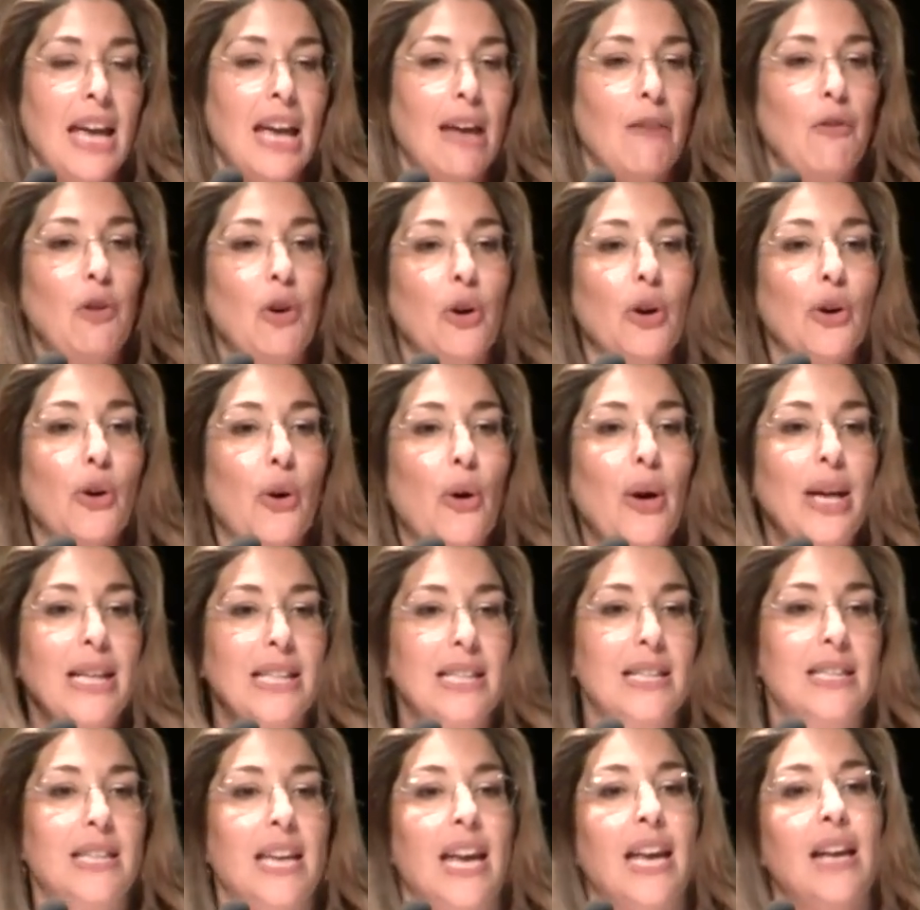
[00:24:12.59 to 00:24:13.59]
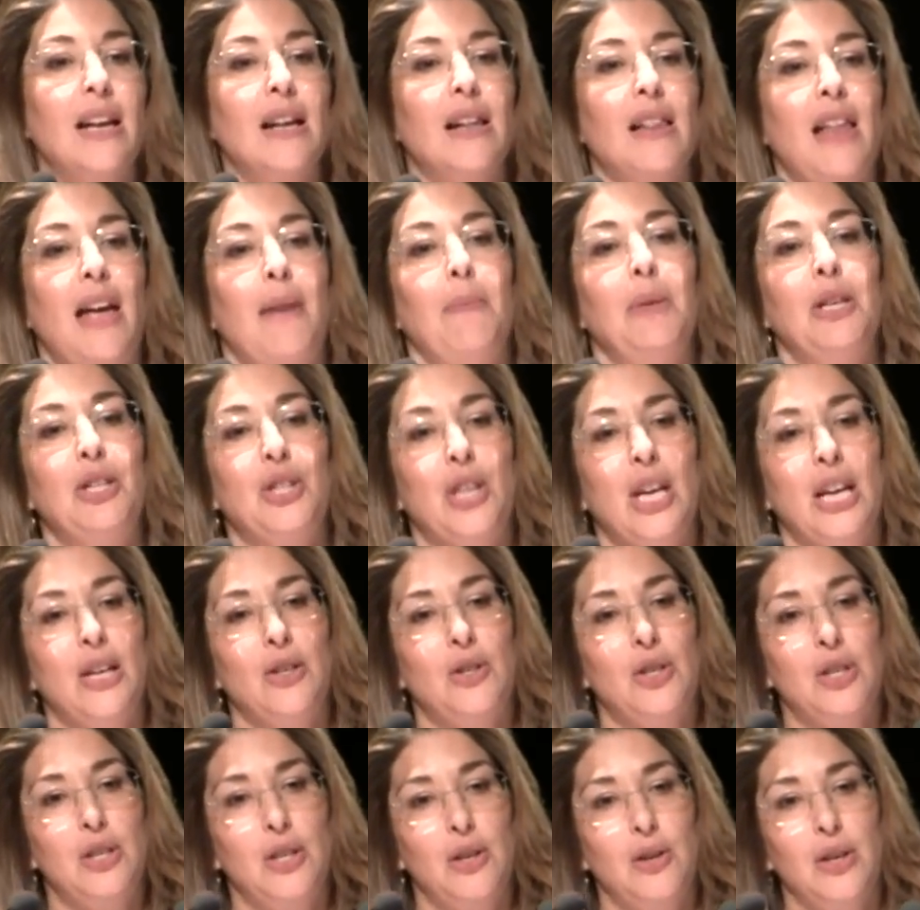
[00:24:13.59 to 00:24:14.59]
If you're going to take climate
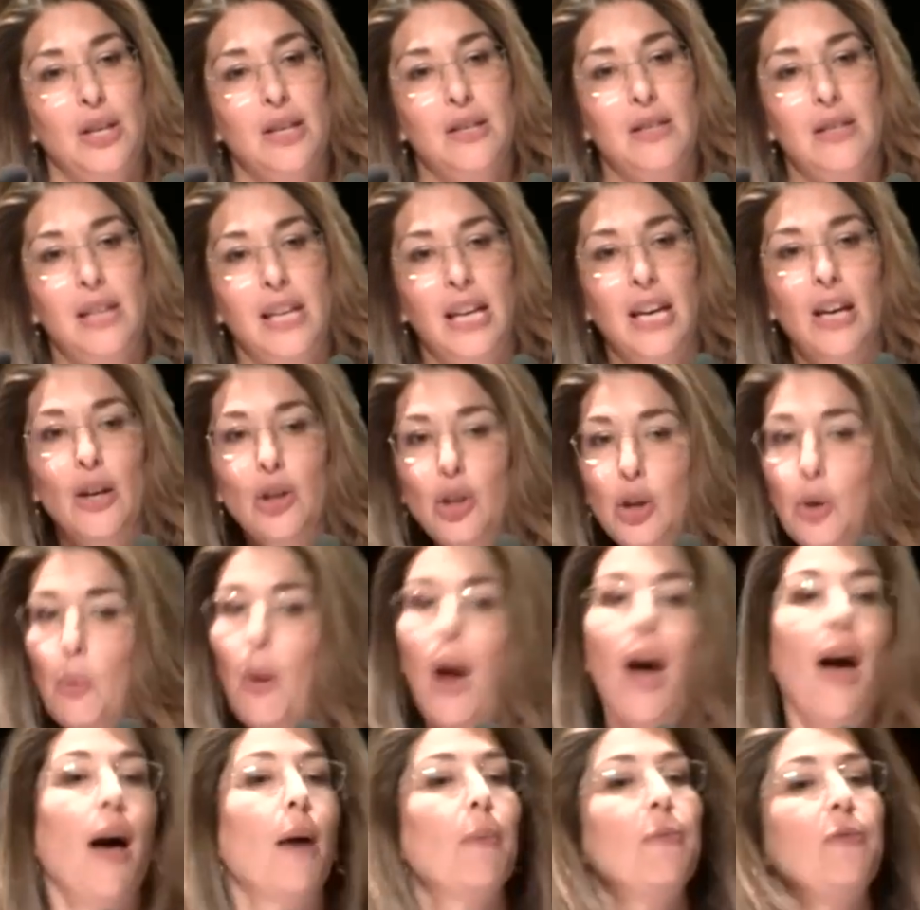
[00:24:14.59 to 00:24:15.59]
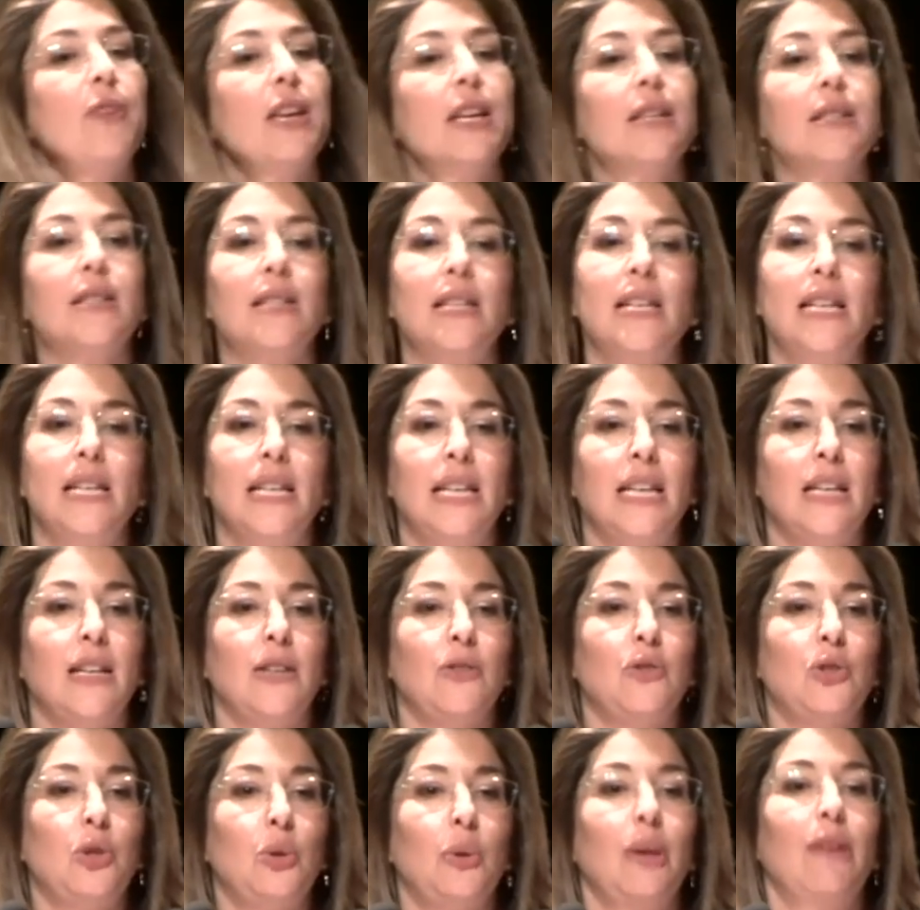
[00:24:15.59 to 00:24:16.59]
change seriously, you obviously
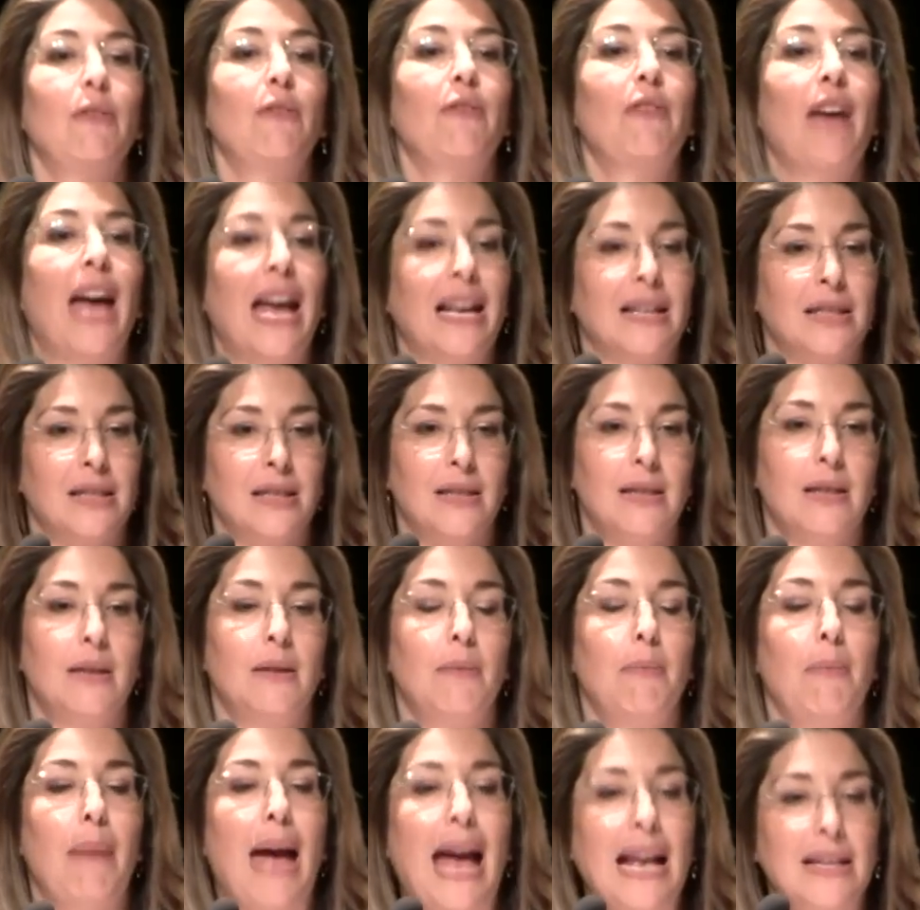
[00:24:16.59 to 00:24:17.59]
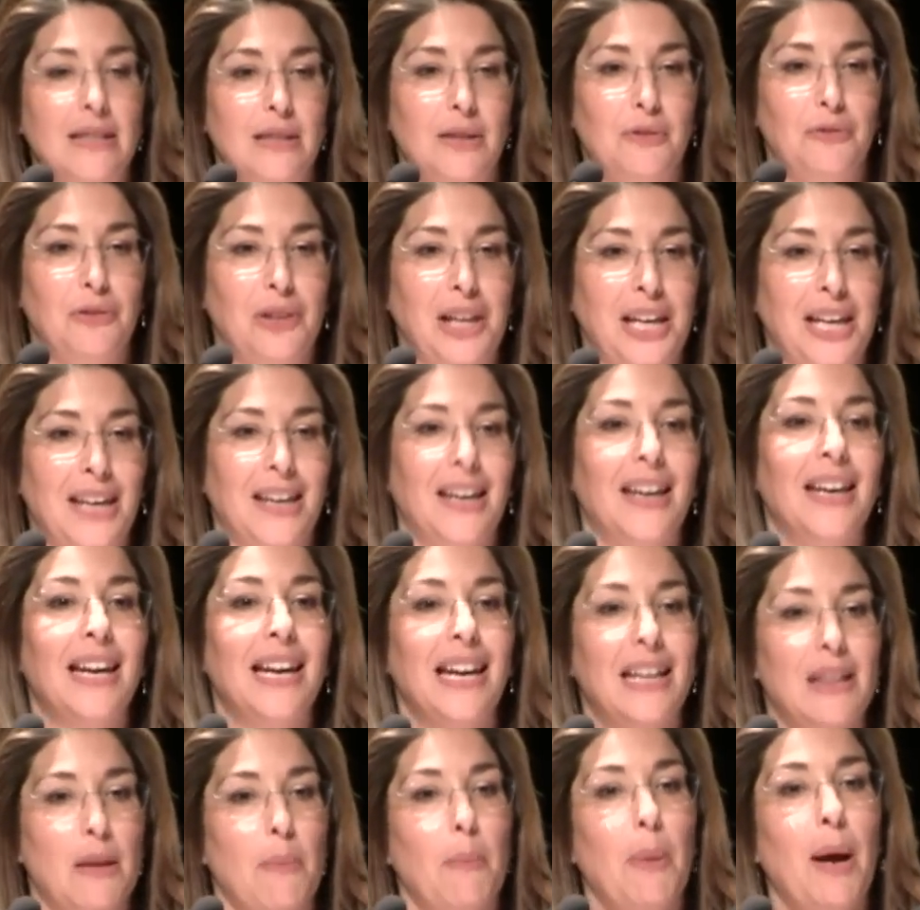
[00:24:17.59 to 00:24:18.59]
need to invest massively
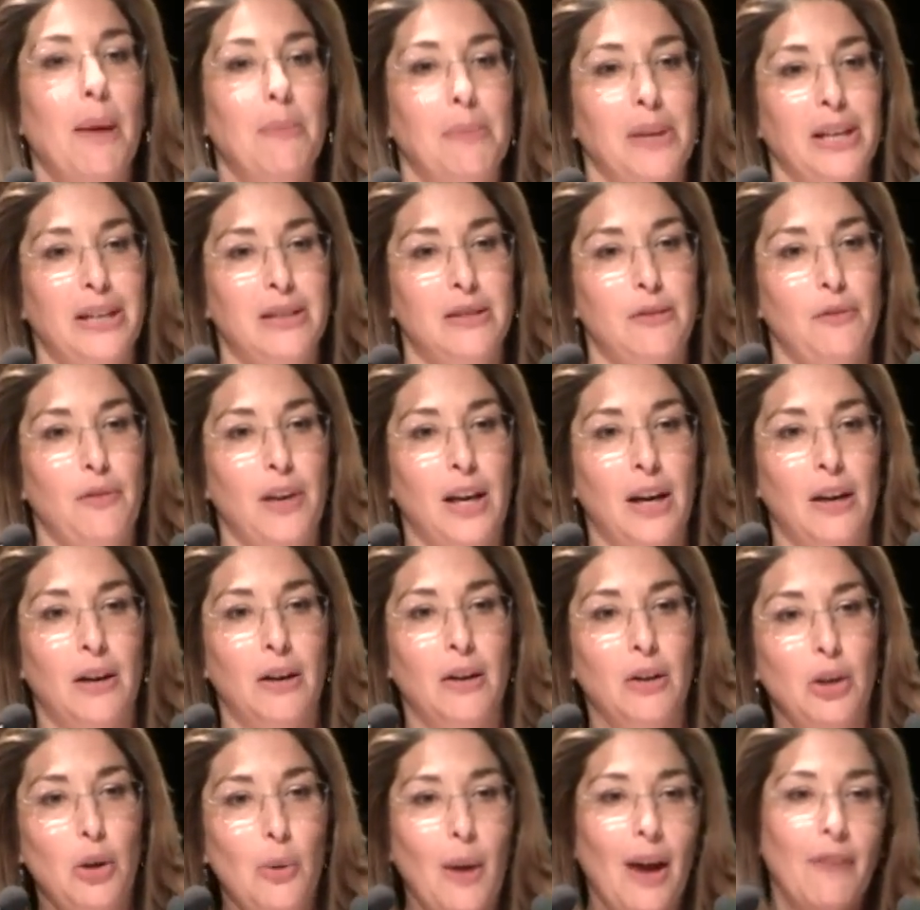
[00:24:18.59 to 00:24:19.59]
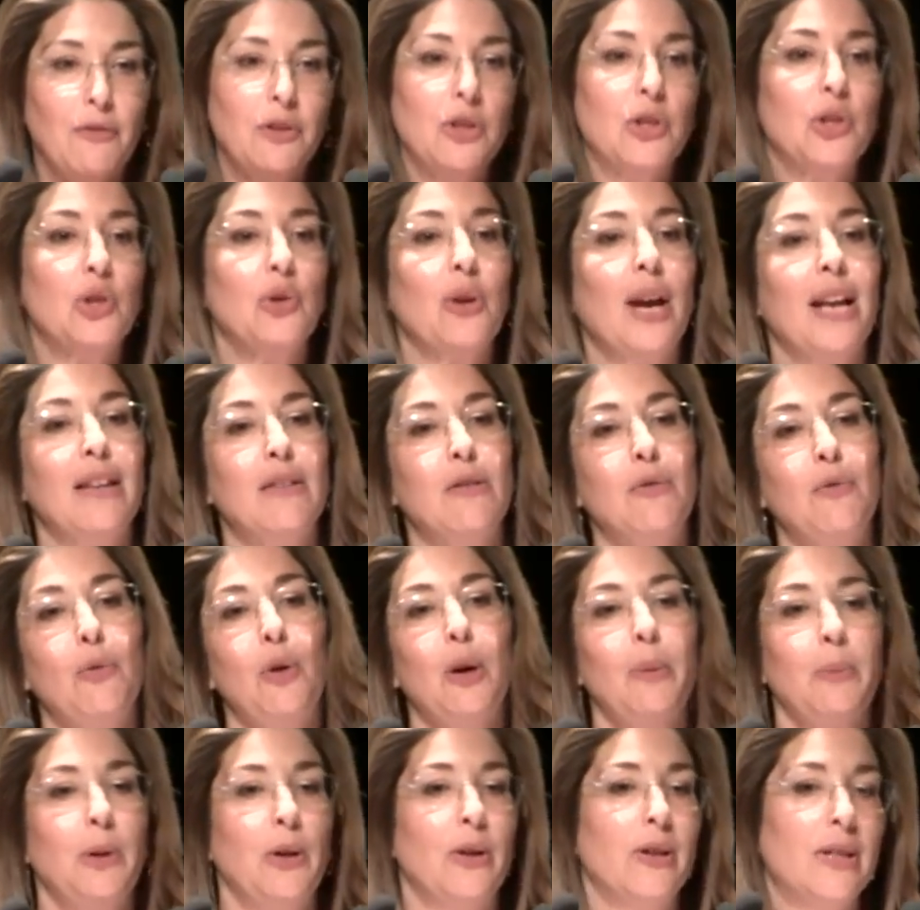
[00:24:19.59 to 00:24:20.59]
in the public sphere. You have to
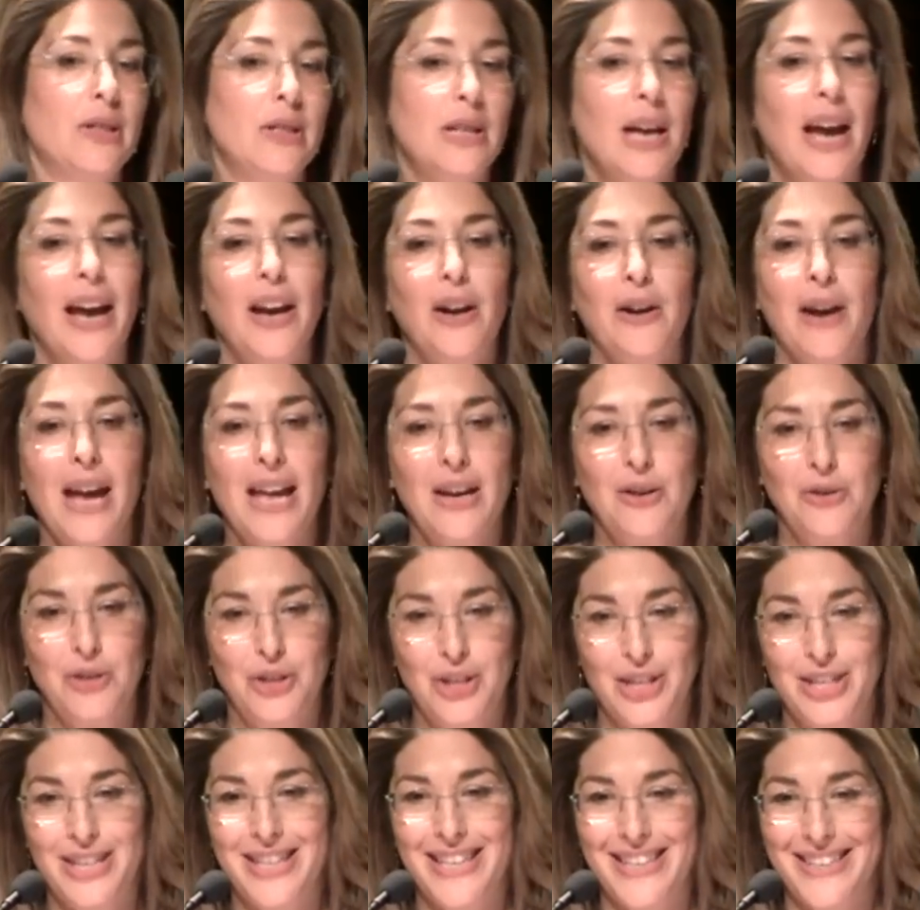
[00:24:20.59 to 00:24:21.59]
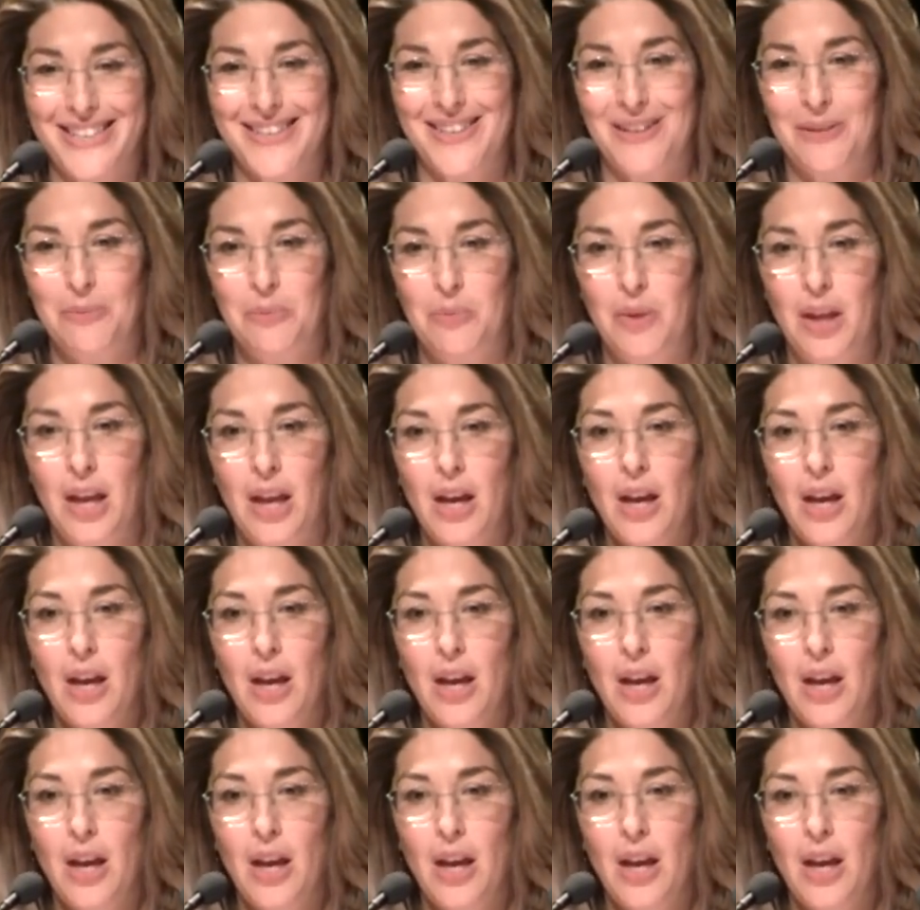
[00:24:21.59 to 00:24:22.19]
transform your entire energy system.